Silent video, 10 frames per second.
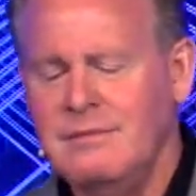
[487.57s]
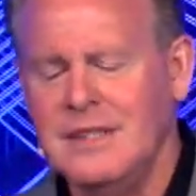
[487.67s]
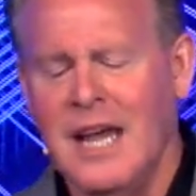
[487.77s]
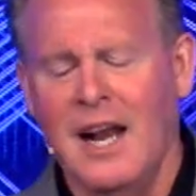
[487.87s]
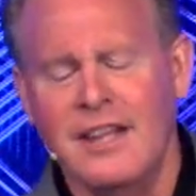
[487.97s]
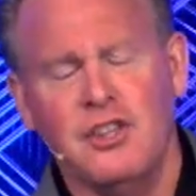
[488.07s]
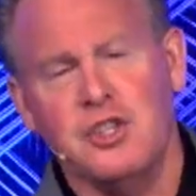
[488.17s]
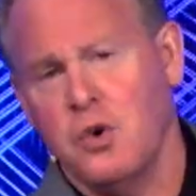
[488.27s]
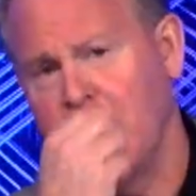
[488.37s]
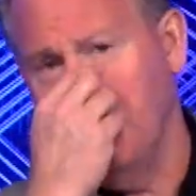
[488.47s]
Kind of like the
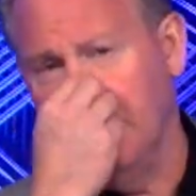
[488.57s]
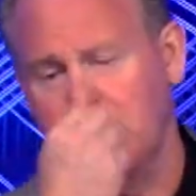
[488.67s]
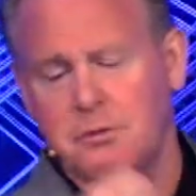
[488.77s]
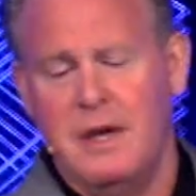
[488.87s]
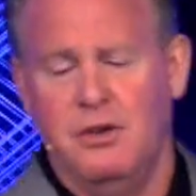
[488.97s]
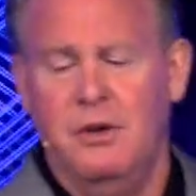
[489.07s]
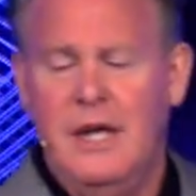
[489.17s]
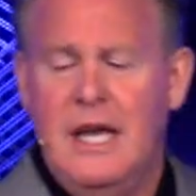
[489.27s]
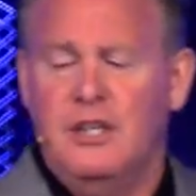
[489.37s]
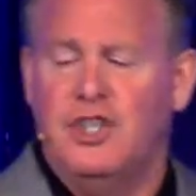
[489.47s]
story of the businessman who
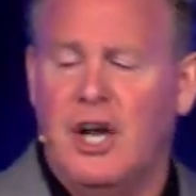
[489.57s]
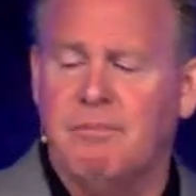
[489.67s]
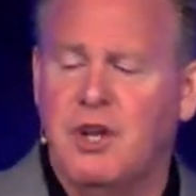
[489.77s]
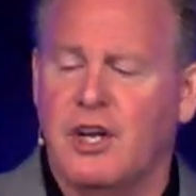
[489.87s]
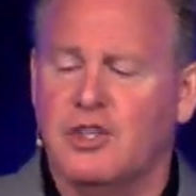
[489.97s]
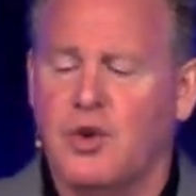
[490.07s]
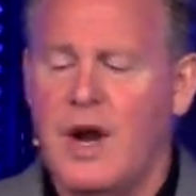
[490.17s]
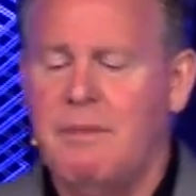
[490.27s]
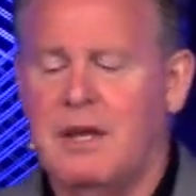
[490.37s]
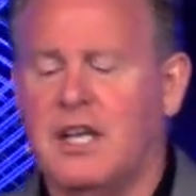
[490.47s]
jumped on a
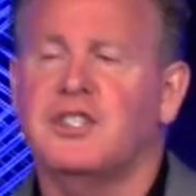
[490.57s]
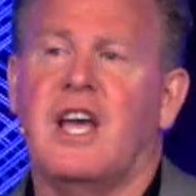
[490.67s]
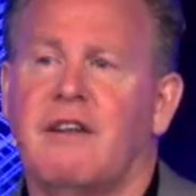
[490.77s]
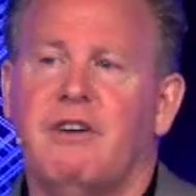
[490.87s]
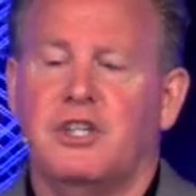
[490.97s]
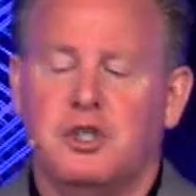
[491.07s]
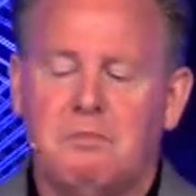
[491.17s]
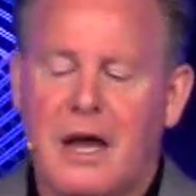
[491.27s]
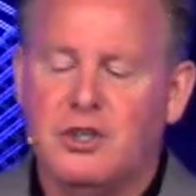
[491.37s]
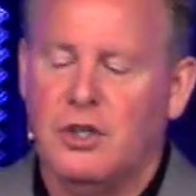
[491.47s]
train because he had a very
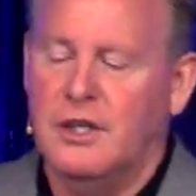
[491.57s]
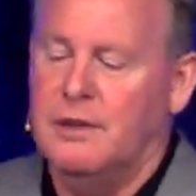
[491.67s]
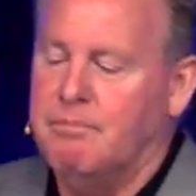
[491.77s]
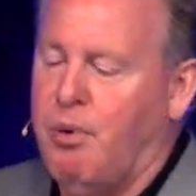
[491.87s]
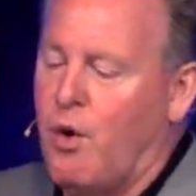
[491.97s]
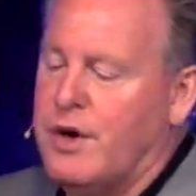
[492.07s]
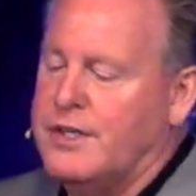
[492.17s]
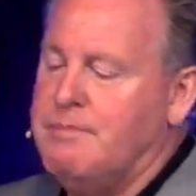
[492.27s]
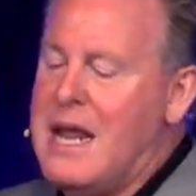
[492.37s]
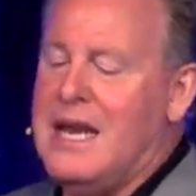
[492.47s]
special and important
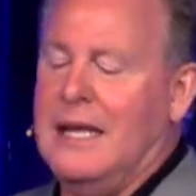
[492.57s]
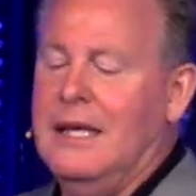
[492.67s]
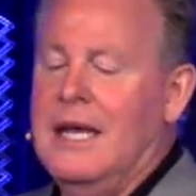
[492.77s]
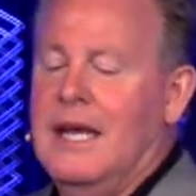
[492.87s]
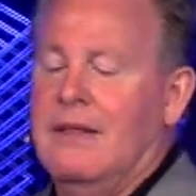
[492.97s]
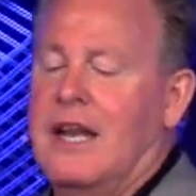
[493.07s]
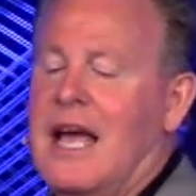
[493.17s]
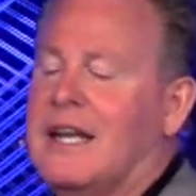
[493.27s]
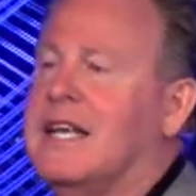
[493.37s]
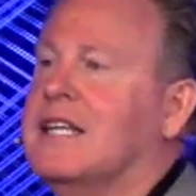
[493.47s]
meeting that he
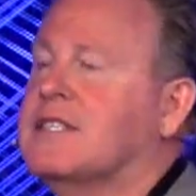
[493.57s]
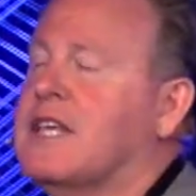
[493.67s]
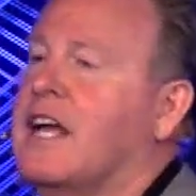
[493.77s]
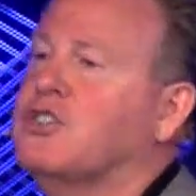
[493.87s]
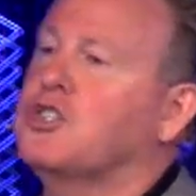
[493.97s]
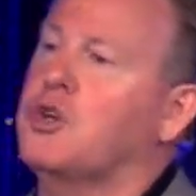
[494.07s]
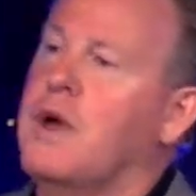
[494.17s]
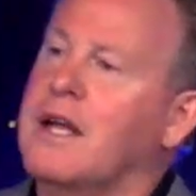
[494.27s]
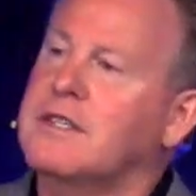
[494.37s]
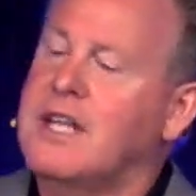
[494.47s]
had to get scheduled, so he
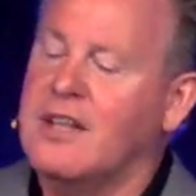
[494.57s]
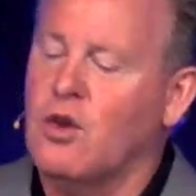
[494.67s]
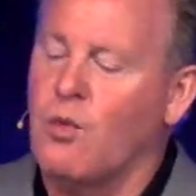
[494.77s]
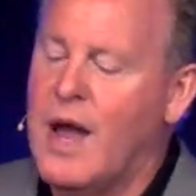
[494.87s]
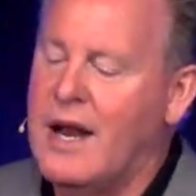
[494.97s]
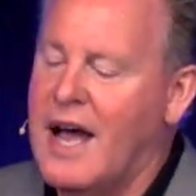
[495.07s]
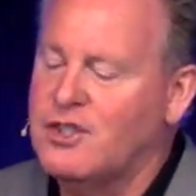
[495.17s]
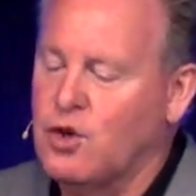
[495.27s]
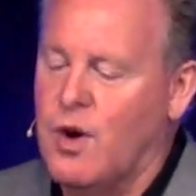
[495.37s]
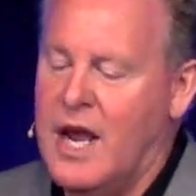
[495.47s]
had to take the red-eye
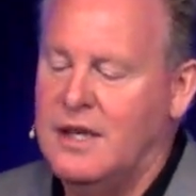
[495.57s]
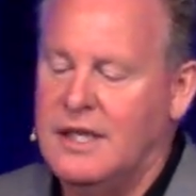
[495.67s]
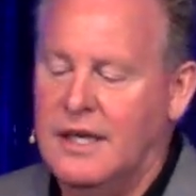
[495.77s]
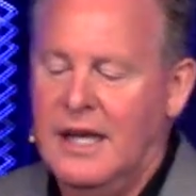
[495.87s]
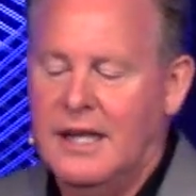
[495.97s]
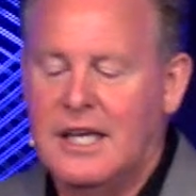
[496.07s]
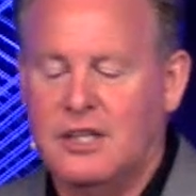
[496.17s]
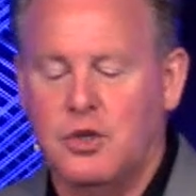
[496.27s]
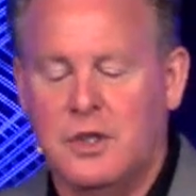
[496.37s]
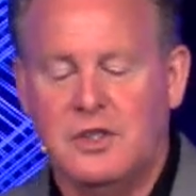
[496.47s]
train to
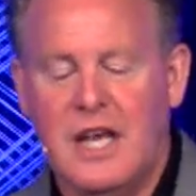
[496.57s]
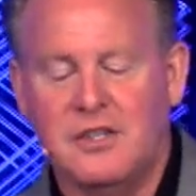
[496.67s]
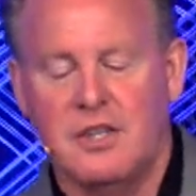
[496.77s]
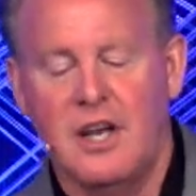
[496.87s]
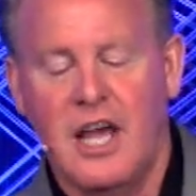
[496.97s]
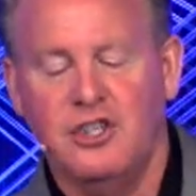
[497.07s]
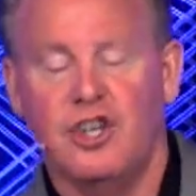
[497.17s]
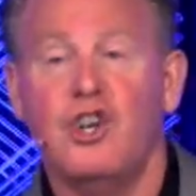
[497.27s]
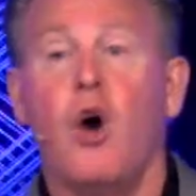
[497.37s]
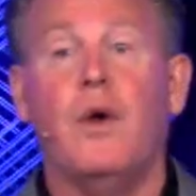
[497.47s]
get to his
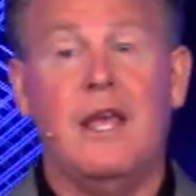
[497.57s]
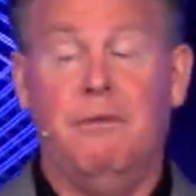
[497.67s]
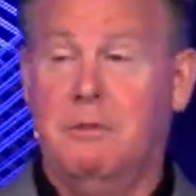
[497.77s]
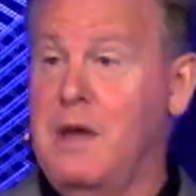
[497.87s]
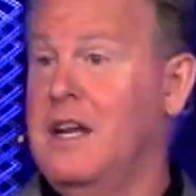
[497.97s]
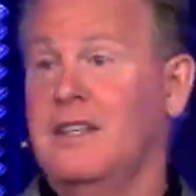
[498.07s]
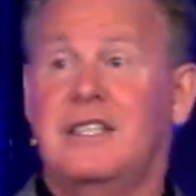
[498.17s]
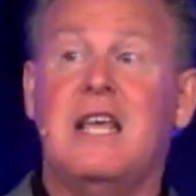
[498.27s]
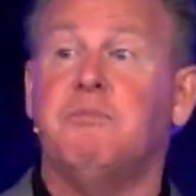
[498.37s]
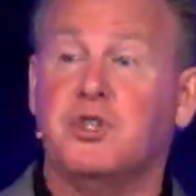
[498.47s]
destination. Knowing he would be in a
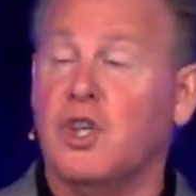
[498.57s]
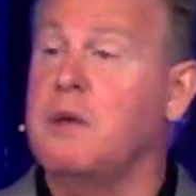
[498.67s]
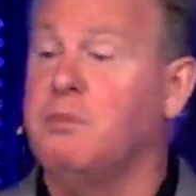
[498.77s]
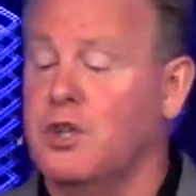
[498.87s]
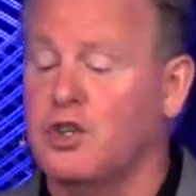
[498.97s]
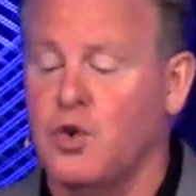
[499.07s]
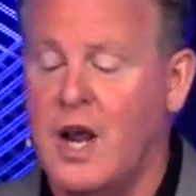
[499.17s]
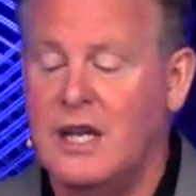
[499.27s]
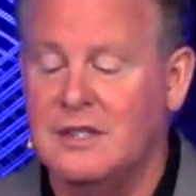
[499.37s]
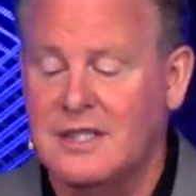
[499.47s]
deep sleep when the
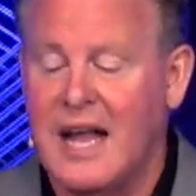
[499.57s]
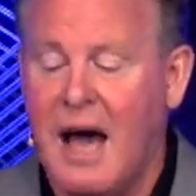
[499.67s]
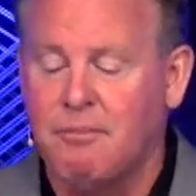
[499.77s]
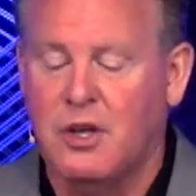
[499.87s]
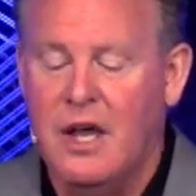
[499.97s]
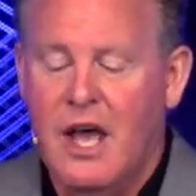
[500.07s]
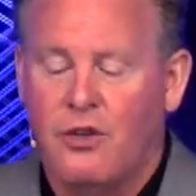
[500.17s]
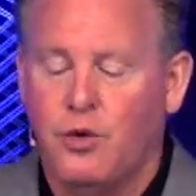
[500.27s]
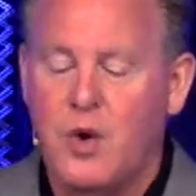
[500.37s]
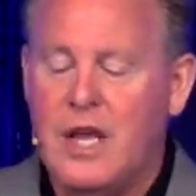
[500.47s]
train stopped at
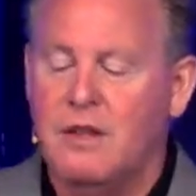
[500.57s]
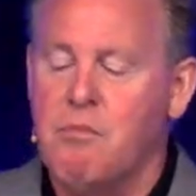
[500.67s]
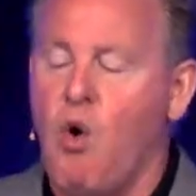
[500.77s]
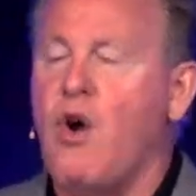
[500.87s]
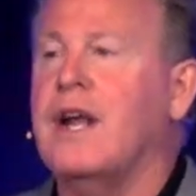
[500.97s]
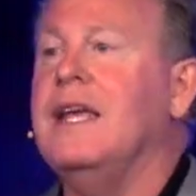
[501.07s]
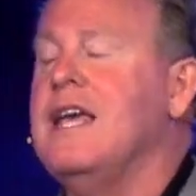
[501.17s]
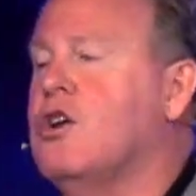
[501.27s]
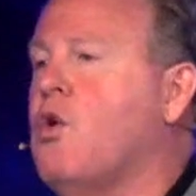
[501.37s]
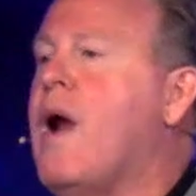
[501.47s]
3 in the morning, he
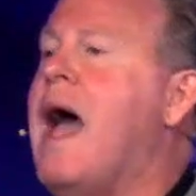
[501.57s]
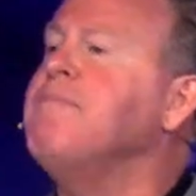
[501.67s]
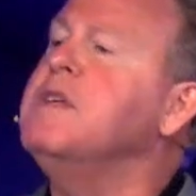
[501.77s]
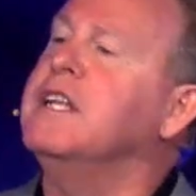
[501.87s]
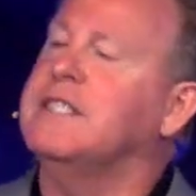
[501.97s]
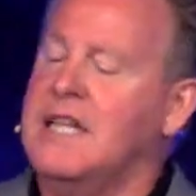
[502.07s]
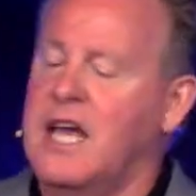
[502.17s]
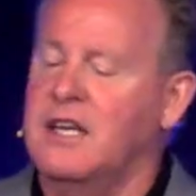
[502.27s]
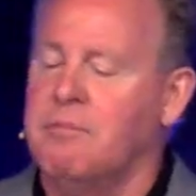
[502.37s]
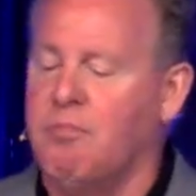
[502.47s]
grabbed an
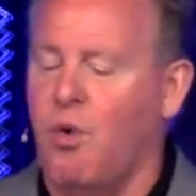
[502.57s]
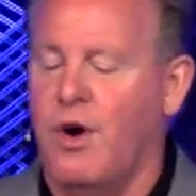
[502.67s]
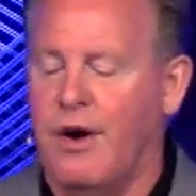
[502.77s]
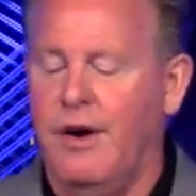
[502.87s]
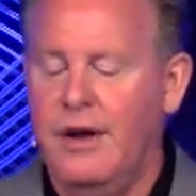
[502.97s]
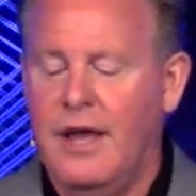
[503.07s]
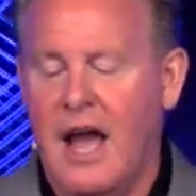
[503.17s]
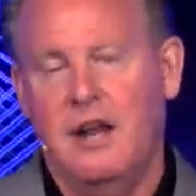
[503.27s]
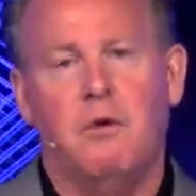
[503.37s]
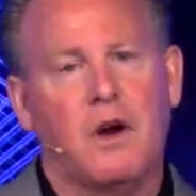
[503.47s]
attendant porter
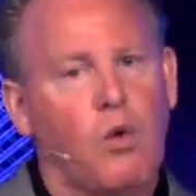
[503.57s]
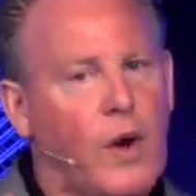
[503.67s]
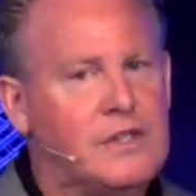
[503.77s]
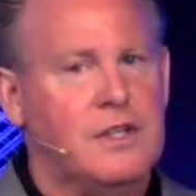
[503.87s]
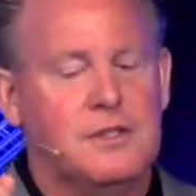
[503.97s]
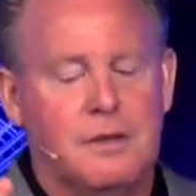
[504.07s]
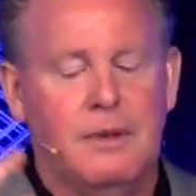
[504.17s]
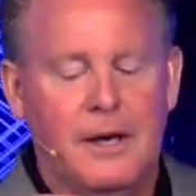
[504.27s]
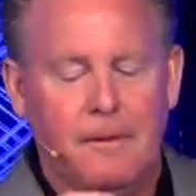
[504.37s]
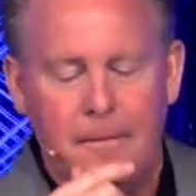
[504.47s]
and he requested some
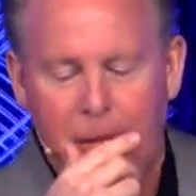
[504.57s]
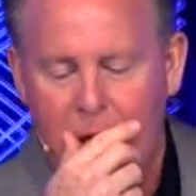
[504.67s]
help.